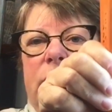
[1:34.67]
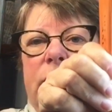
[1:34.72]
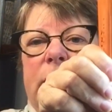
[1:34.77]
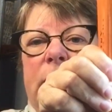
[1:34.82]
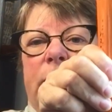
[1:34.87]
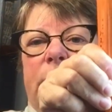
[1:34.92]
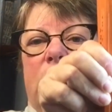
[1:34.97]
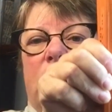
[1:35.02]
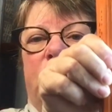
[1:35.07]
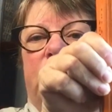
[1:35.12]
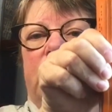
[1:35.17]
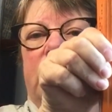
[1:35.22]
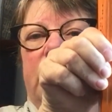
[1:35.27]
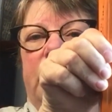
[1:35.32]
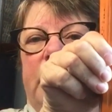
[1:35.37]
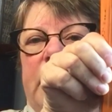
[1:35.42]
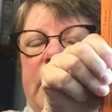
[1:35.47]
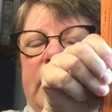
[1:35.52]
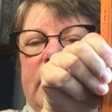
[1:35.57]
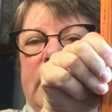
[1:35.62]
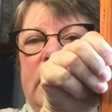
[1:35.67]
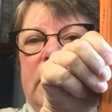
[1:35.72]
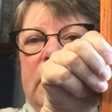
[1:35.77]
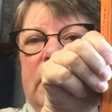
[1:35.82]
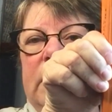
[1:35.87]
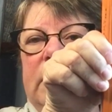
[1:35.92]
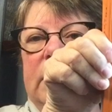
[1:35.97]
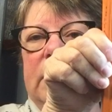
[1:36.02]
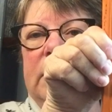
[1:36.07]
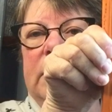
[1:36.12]
we go. Pull it back, then you
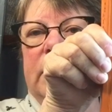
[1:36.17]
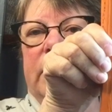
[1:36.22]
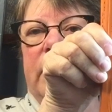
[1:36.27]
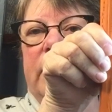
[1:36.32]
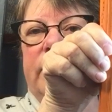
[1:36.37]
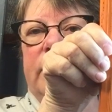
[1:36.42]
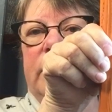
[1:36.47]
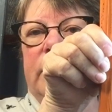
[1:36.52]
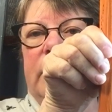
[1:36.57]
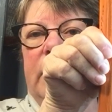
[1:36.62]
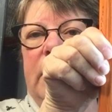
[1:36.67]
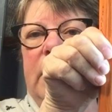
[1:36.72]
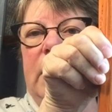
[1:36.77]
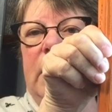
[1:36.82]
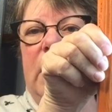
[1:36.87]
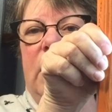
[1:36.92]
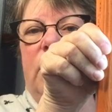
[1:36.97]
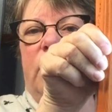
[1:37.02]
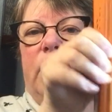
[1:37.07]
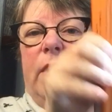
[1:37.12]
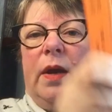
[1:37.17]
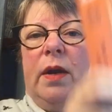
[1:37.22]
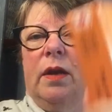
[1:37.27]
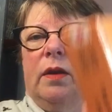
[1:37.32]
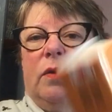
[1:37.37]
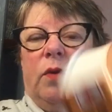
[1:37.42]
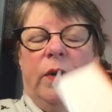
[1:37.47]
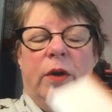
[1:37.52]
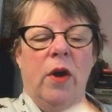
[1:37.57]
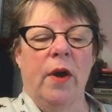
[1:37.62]
can see the cover. Right,
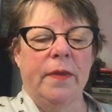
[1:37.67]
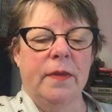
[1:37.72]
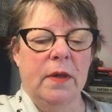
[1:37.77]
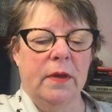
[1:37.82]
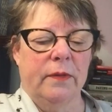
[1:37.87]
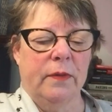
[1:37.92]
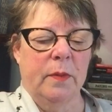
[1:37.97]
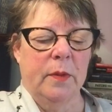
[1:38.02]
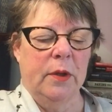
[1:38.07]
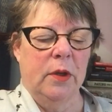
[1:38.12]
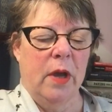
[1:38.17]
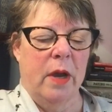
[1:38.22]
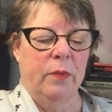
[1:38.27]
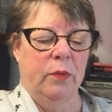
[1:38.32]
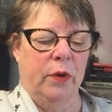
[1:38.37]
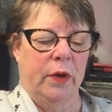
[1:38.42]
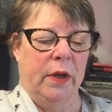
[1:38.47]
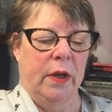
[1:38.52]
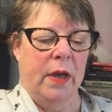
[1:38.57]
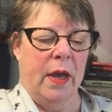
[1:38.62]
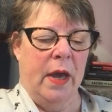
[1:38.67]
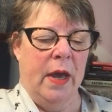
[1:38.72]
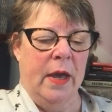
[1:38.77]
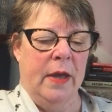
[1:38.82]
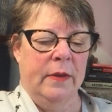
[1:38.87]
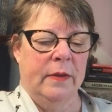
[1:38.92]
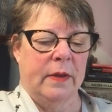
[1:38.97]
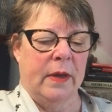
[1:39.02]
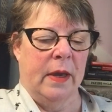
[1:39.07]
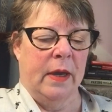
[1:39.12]
so I got this from the library
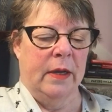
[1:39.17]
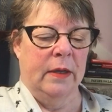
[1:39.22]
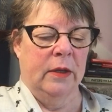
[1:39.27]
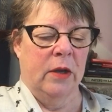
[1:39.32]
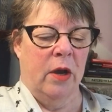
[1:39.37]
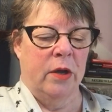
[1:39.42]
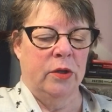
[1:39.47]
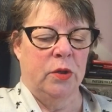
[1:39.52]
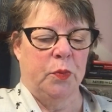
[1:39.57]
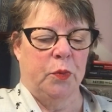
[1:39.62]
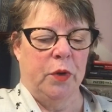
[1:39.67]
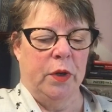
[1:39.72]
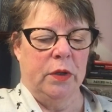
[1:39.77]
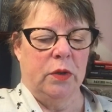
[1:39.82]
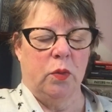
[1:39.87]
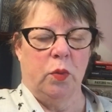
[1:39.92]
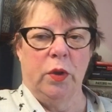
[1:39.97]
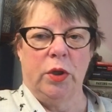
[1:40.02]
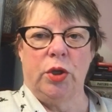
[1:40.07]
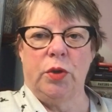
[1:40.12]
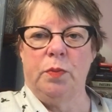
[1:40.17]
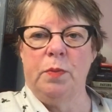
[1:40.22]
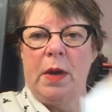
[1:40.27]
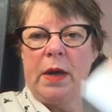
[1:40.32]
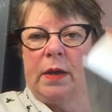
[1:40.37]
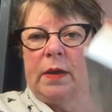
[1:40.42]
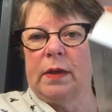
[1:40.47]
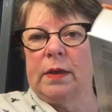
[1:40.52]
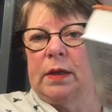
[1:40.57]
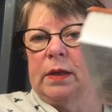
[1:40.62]
as a large print, which
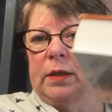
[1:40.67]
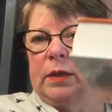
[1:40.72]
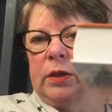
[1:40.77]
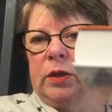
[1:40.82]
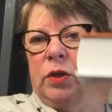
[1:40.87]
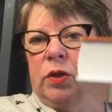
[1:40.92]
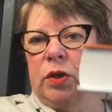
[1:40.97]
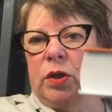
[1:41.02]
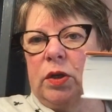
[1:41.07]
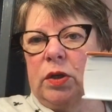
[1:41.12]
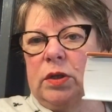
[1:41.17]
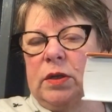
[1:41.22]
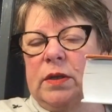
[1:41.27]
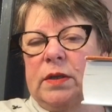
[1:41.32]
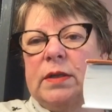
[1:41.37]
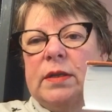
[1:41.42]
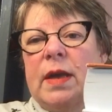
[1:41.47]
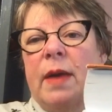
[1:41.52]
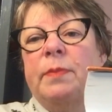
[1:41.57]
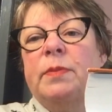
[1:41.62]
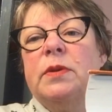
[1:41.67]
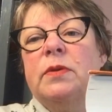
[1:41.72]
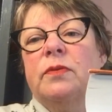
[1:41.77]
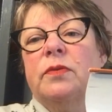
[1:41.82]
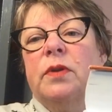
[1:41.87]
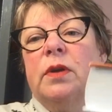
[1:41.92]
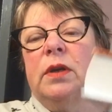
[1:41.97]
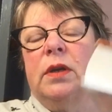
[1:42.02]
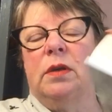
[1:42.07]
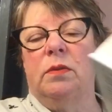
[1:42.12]
makes it look
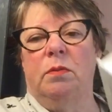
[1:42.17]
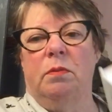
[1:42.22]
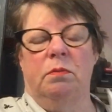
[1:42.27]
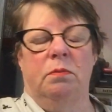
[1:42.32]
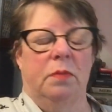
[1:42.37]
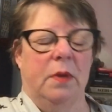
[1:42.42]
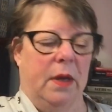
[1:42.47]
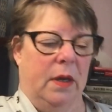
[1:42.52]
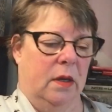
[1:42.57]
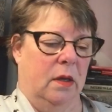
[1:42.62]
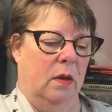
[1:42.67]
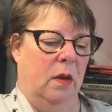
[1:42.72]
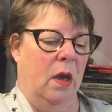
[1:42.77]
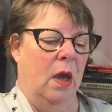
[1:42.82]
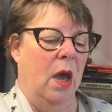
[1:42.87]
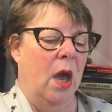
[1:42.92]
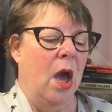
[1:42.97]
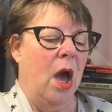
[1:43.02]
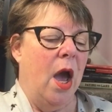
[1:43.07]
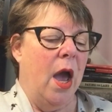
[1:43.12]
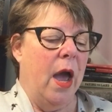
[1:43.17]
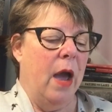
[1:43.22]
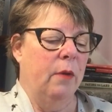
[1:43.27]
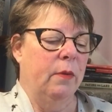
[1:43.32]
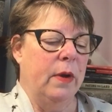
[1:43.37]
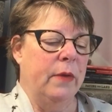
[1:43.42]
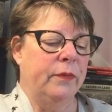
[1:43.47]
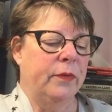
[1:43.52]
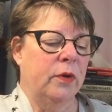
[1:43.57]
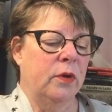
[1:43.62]
deceptively big.
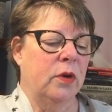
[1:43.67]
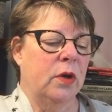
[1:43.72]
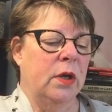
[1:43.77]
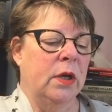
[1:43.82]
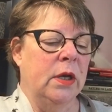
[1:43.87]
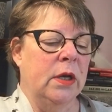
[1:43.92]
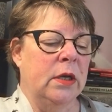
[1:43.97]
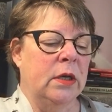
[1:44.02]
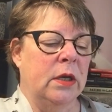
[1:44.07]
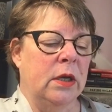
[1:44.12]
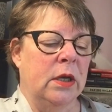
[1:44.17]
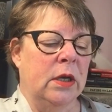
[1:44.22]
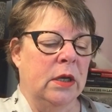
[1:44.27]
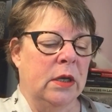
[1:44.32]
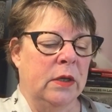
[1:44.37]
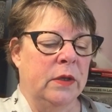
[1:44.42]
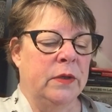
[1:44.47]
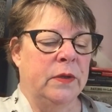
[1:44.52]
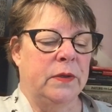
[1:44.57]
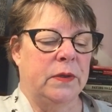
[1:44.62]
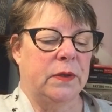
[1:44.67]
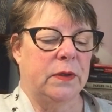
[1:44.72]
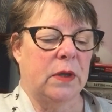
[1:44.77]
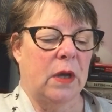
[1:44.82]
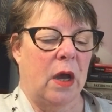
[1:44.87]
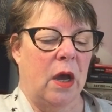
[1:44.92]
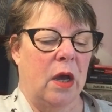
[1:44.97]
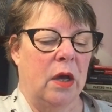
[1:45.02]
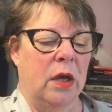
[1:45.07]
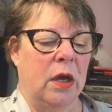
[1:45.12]
However, it is
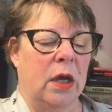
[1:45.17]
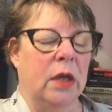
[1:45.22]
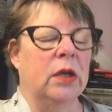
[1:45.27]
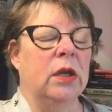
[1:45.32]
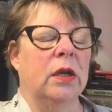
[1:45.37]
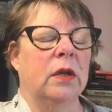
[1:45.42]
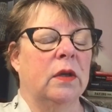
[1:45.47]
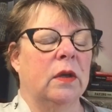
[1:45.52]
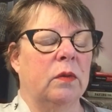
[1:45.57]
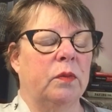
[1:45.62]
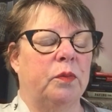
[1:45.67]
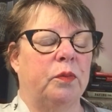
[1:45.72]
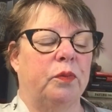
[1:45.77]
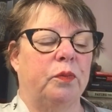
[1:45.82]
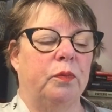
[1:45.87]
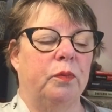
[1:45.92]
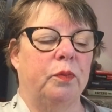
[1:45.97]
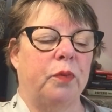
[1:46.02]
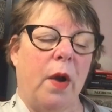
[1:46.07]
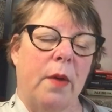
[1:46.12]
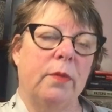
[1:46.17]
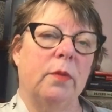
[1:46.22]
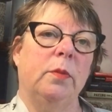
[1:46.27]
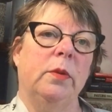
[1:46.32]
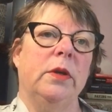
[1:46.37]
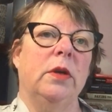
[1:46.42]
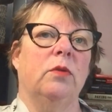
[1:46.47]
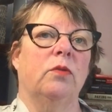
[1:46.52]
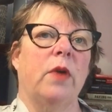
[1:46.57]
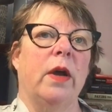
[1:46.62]

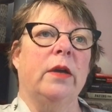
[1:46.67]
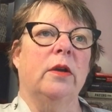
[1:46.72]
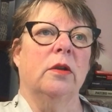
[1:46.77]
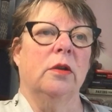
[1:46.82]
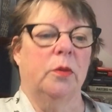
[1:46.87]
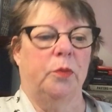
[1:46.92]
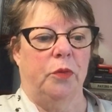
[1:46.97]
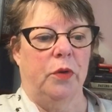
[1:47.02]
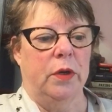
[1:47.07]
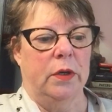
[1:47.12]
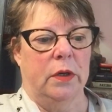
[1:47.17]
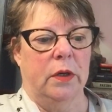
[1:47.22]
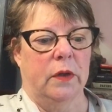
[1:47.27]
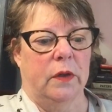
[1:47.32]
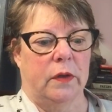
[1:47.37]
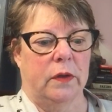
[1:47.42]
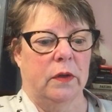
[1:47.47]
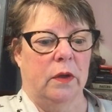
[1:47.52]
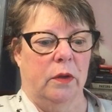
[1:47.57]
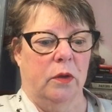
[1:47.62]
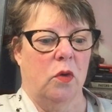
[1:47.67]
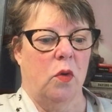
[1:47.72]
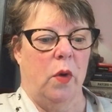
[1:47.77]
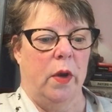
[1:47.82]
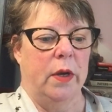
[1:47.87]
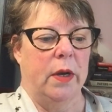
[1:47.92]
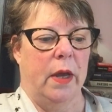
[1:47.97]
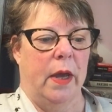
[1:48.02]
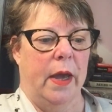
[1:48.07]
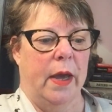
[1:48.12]
probably in regular print, it's still
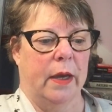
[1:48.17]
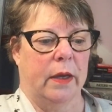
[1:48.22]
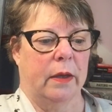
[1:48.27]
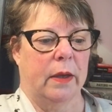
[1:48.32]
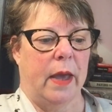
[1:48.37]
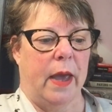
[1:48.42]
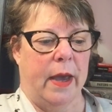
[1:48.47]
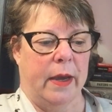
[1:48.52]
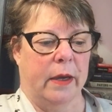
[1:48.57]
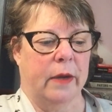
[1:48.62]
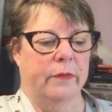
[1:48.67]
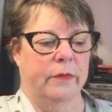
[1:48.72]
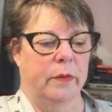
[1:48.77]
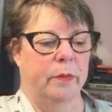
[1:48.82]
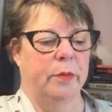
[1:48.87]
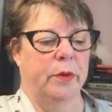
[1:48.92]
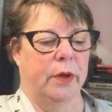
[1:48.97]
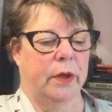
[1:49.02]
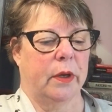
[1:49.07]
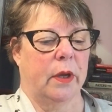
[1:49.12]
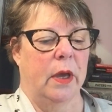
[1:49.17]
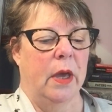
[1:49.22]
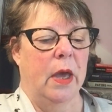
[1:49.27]
quite a heck of a book.